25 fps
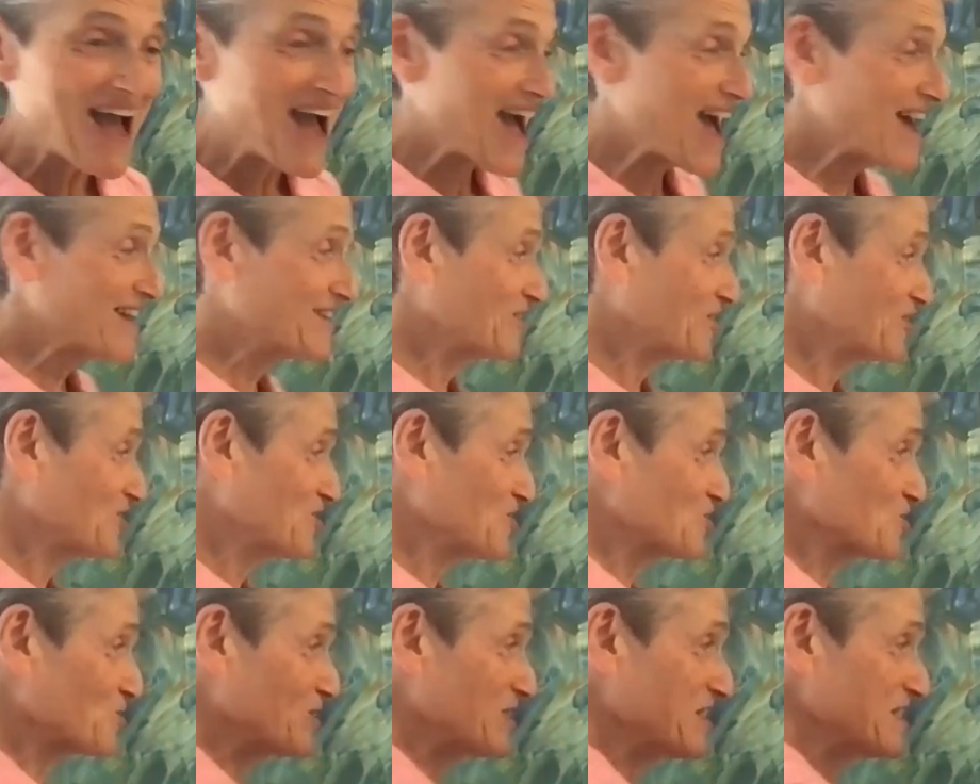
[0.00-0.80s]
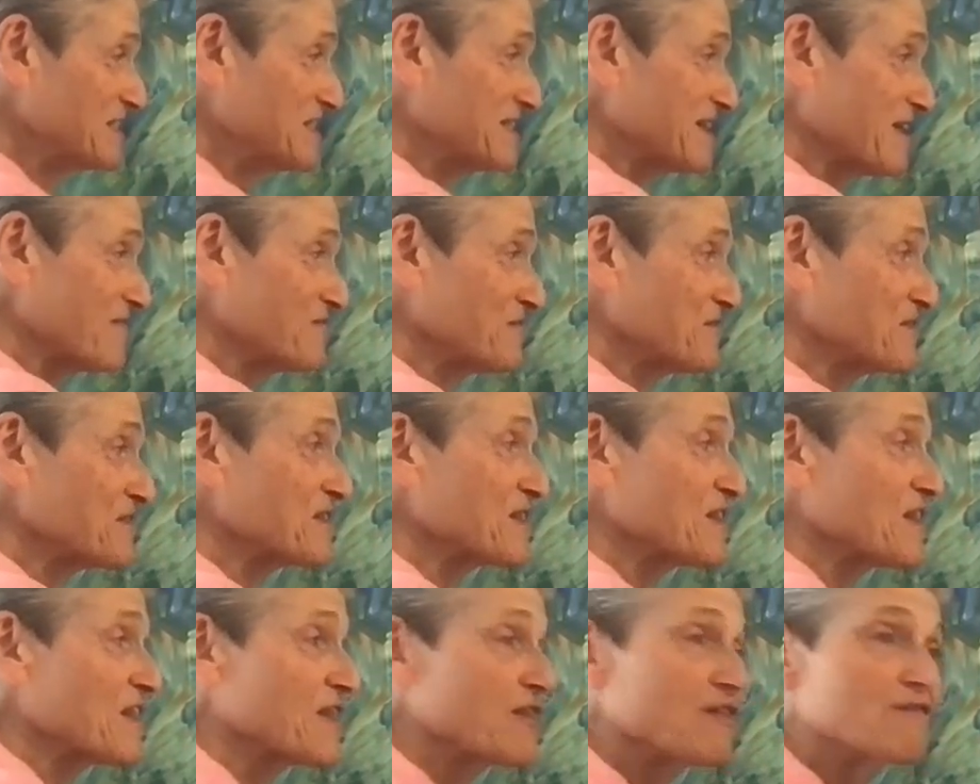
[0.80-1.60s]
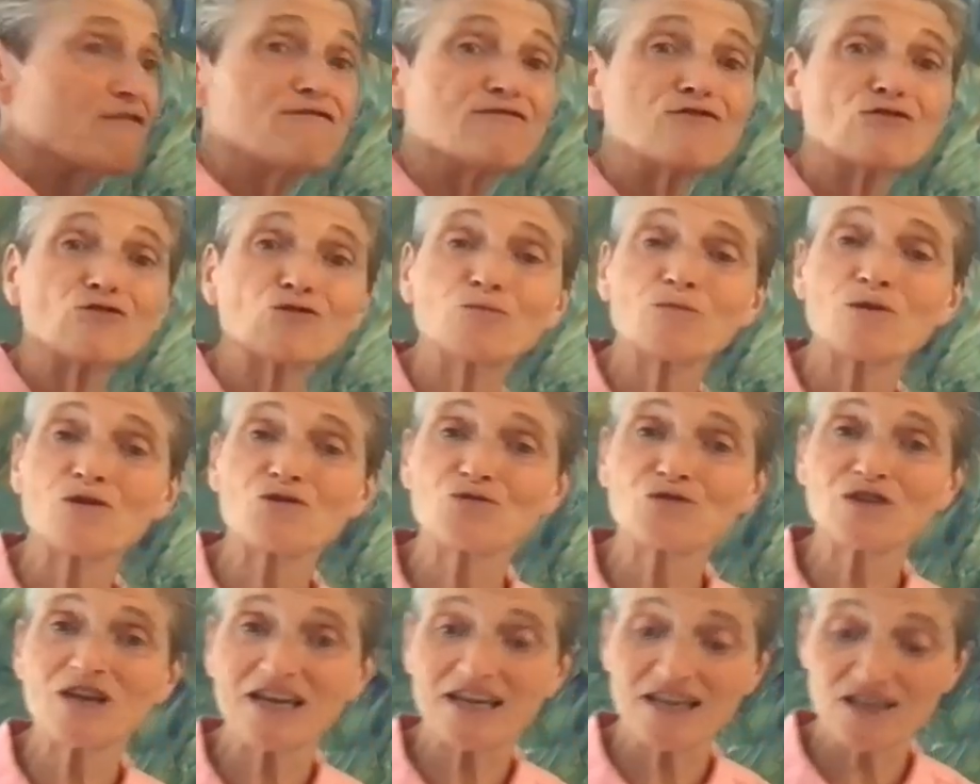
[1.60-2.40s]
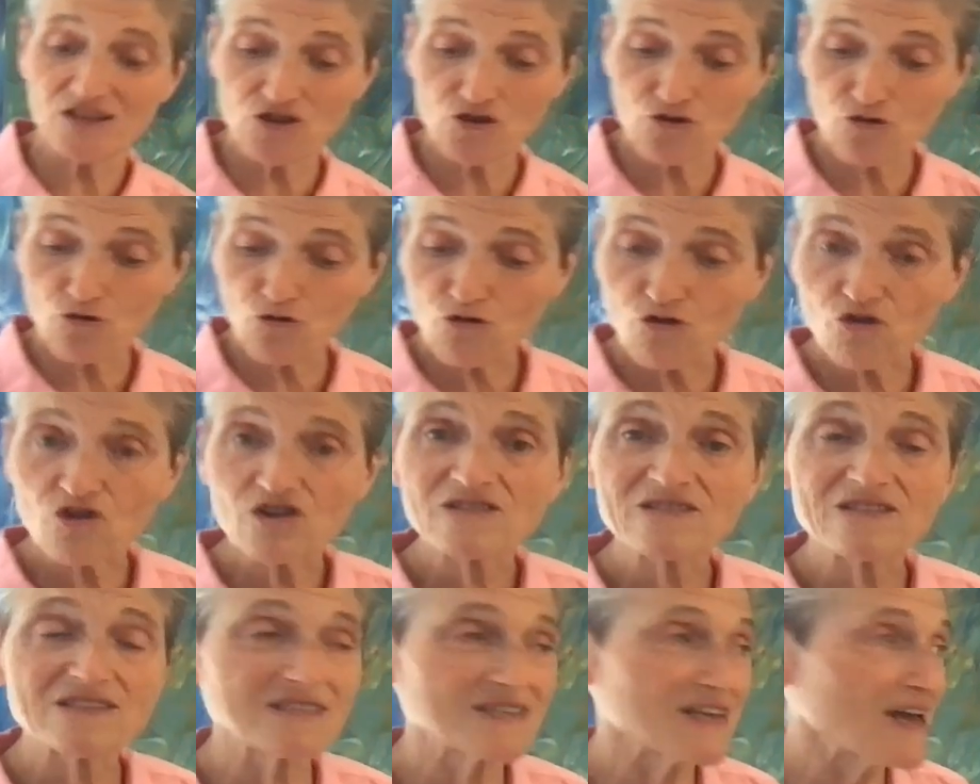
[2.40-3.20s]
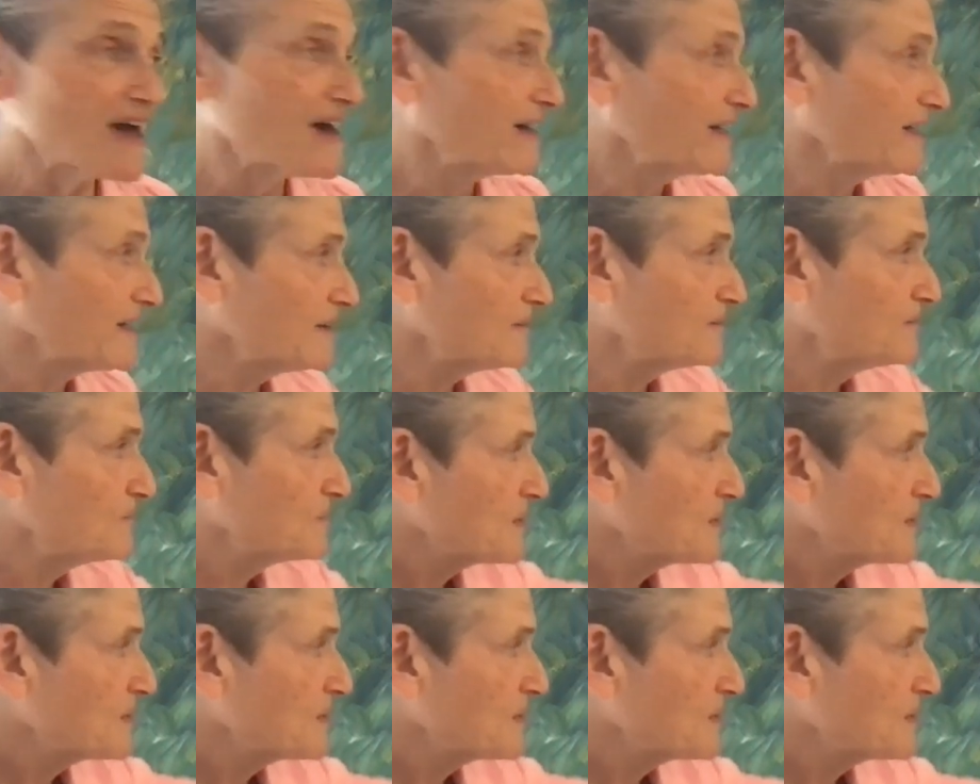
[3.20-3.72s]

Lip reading: and on the 27th, the full moon in your sign.